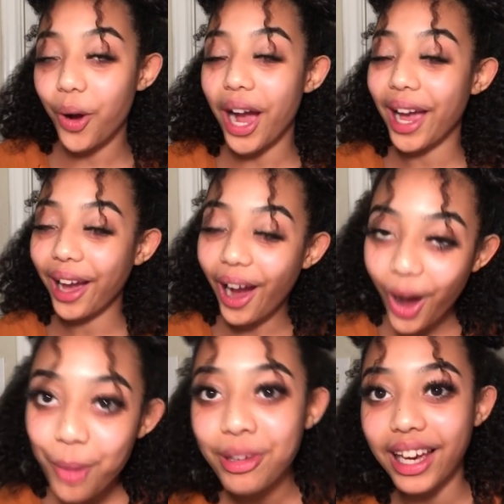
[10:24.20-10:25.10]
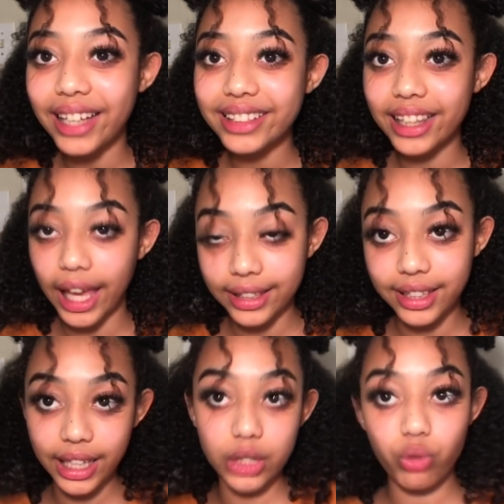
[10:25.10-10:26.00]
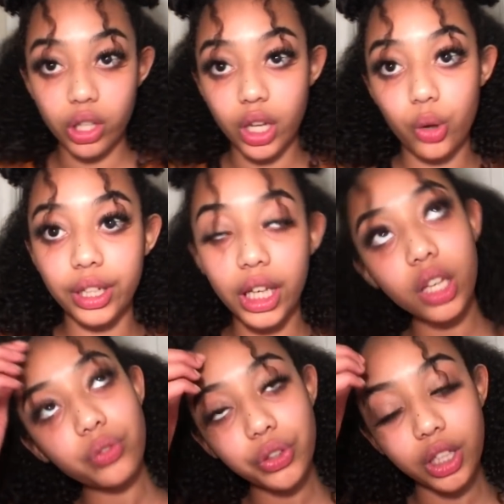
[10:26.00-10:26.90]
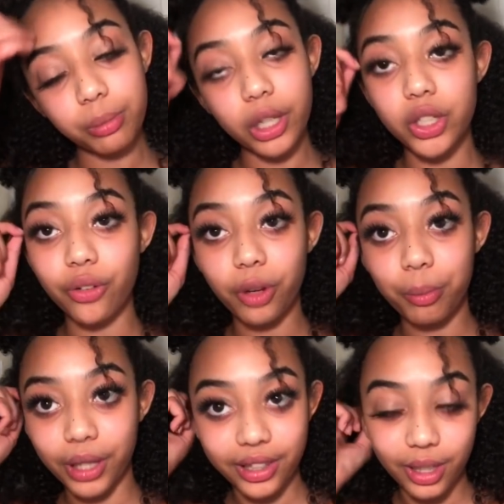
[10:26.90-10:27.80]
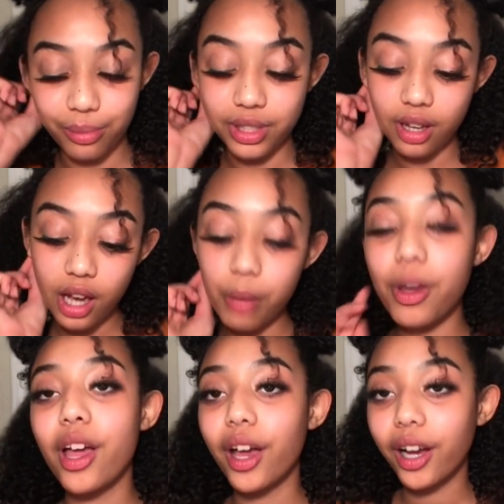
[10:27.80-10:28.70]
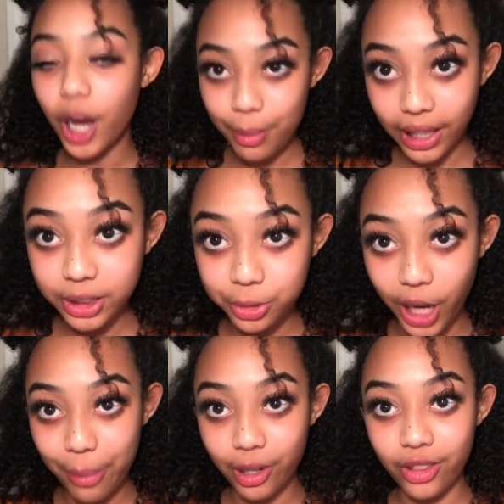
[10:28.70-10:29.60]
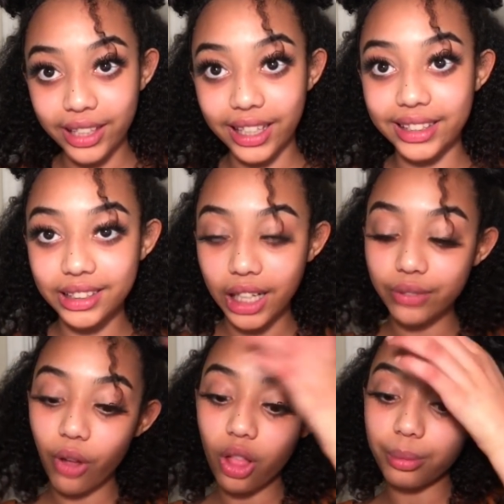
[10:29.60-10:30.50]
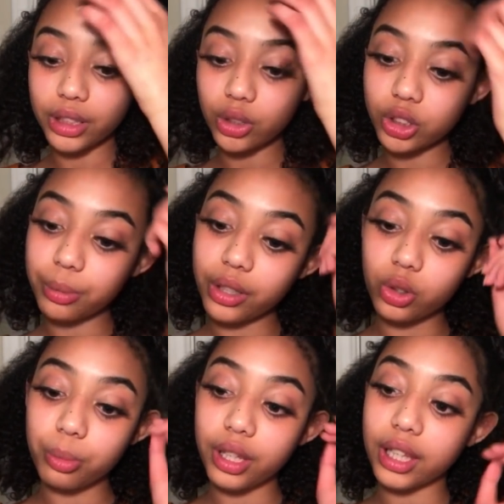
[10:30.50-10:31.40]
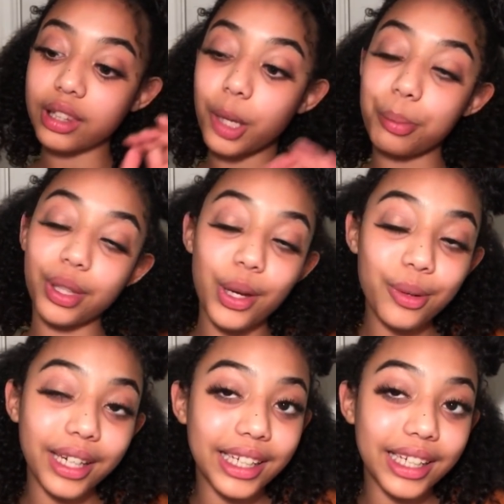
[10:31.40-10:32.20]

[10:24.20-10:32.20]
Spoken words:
So I hope you guys liked today's video, and if you did, make sure you give it a big thumbs up, comment, like, subscribe, and all that nice jazz. Follow my social medias, will be linked down below.